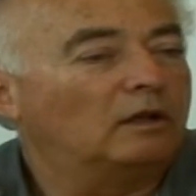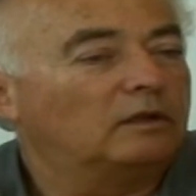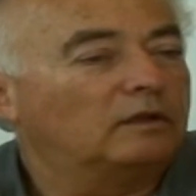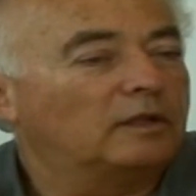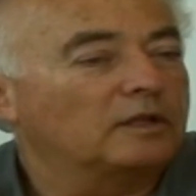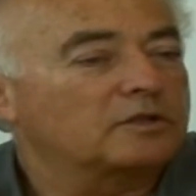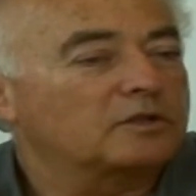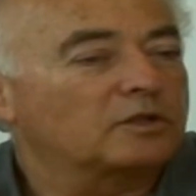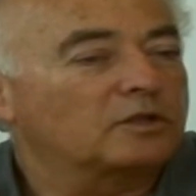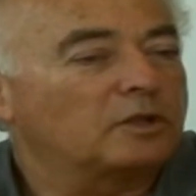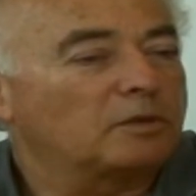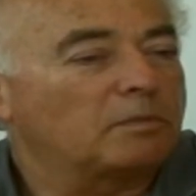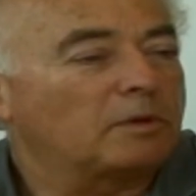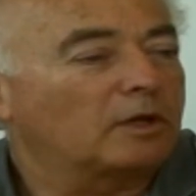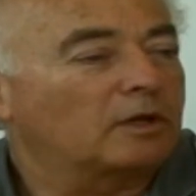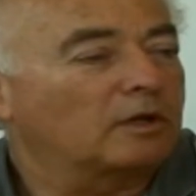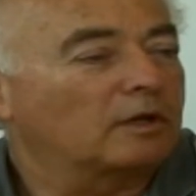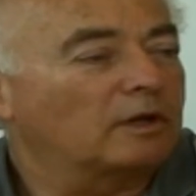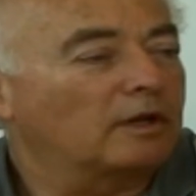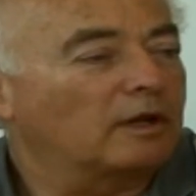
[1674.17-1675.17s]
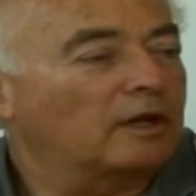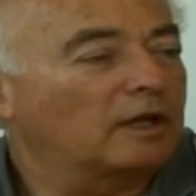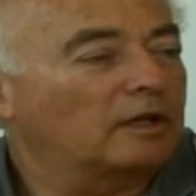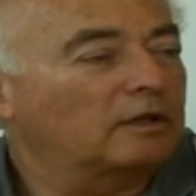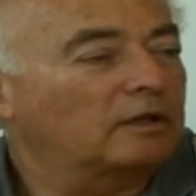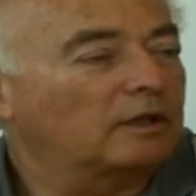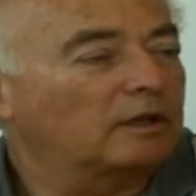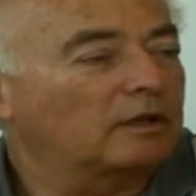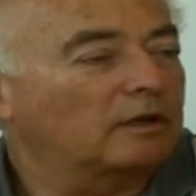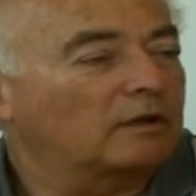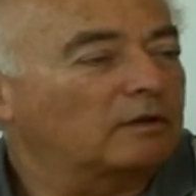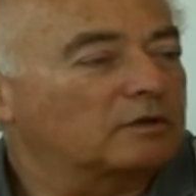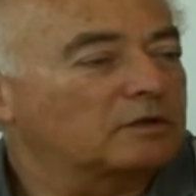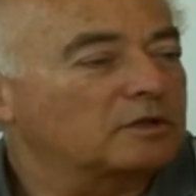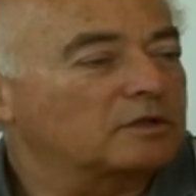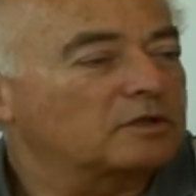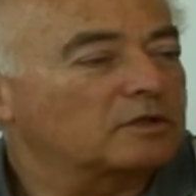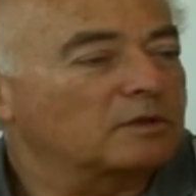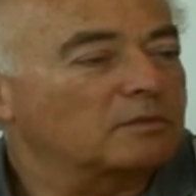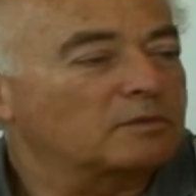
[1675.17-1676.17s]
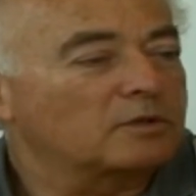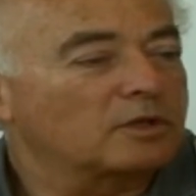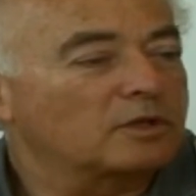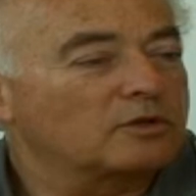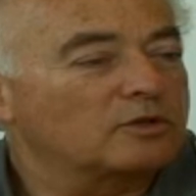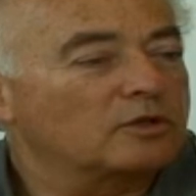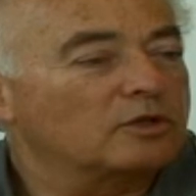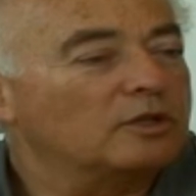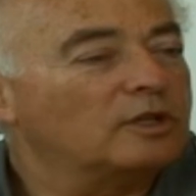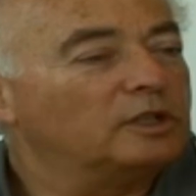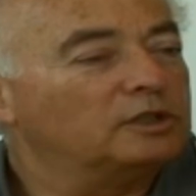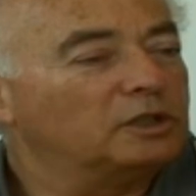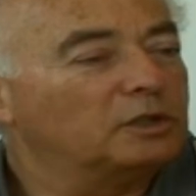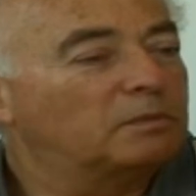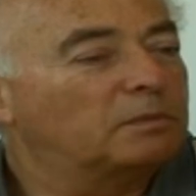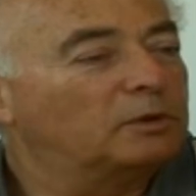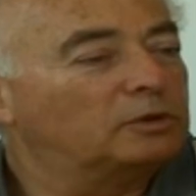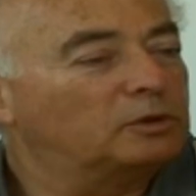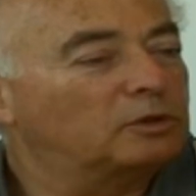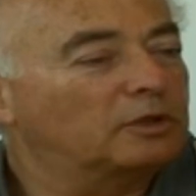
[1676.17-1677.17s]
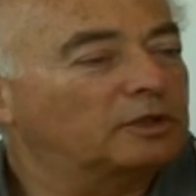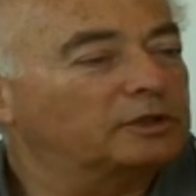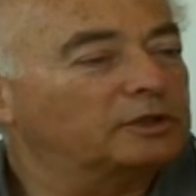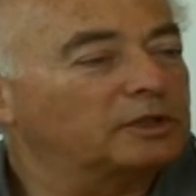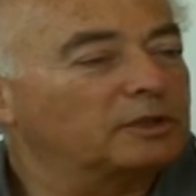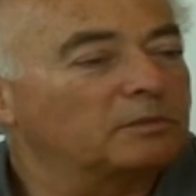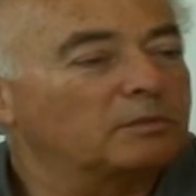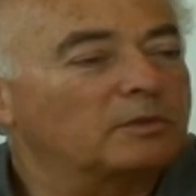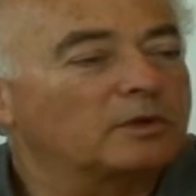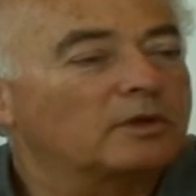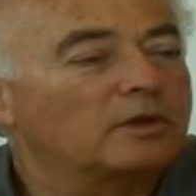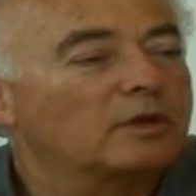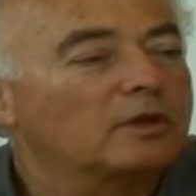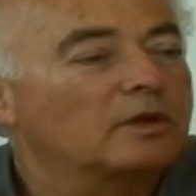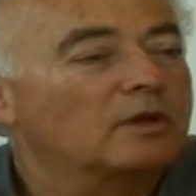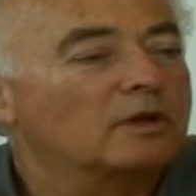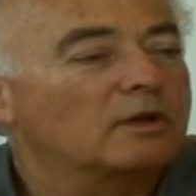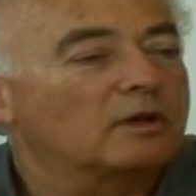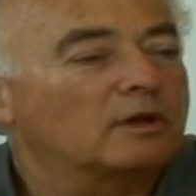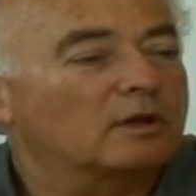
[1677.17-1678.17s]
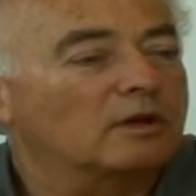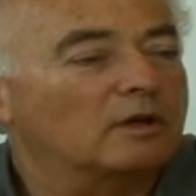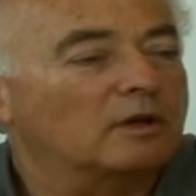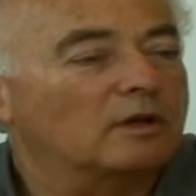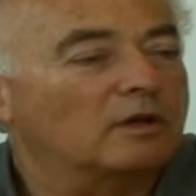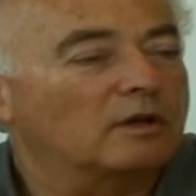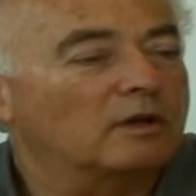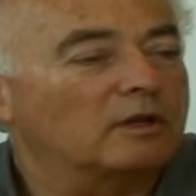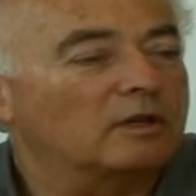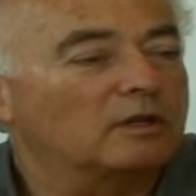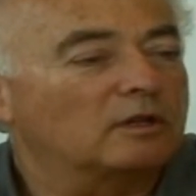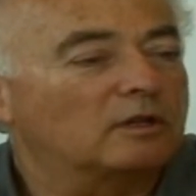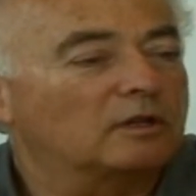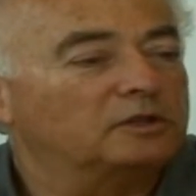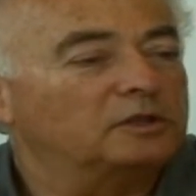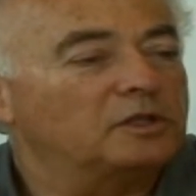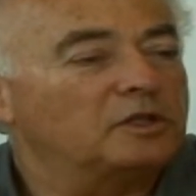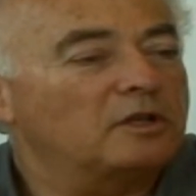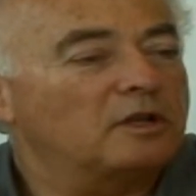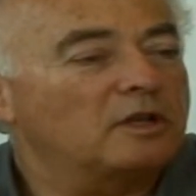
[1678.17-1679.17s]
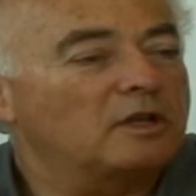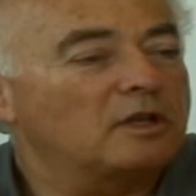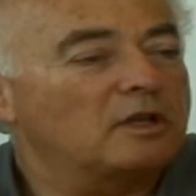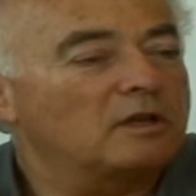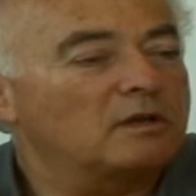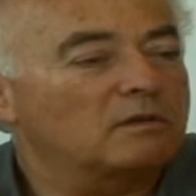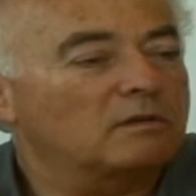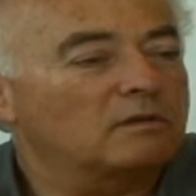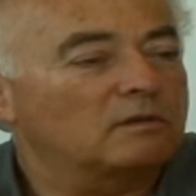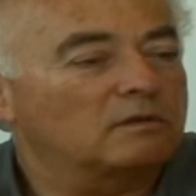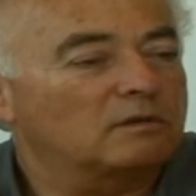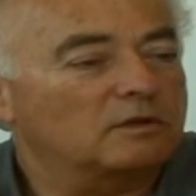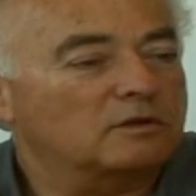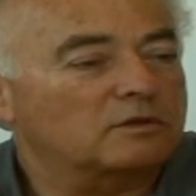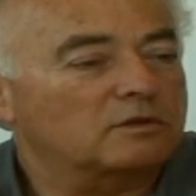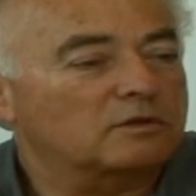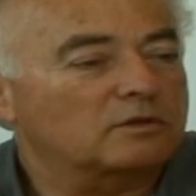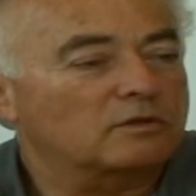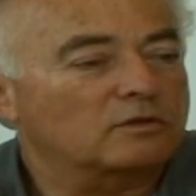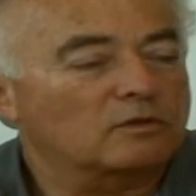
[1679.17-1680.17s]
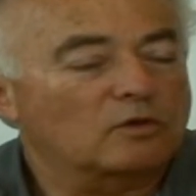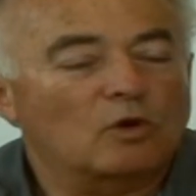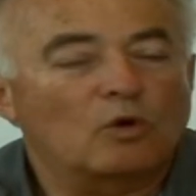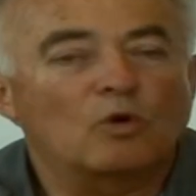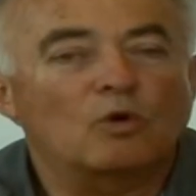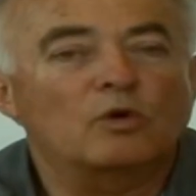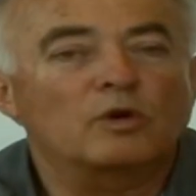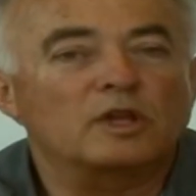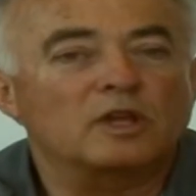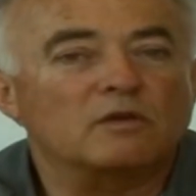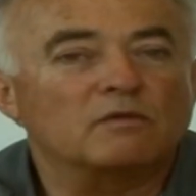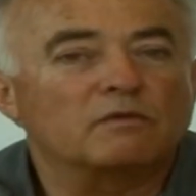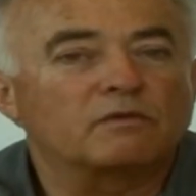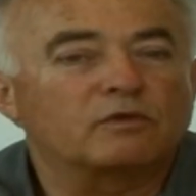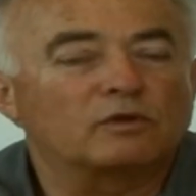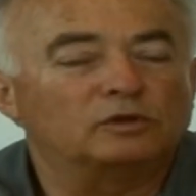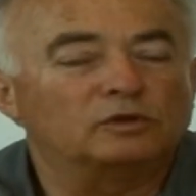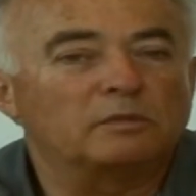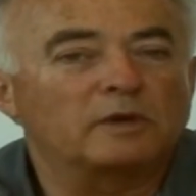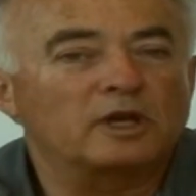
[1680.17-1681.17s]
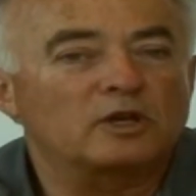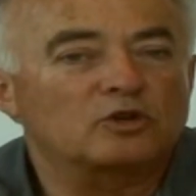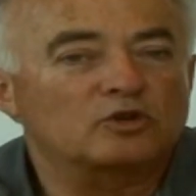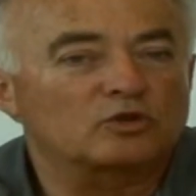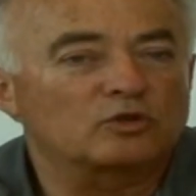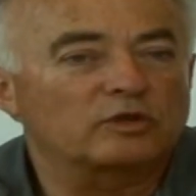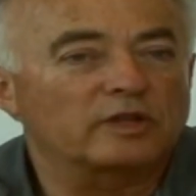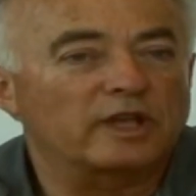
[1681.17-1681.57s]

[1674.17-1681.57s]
It's a typical electrical systems engineering program. It really, this whole information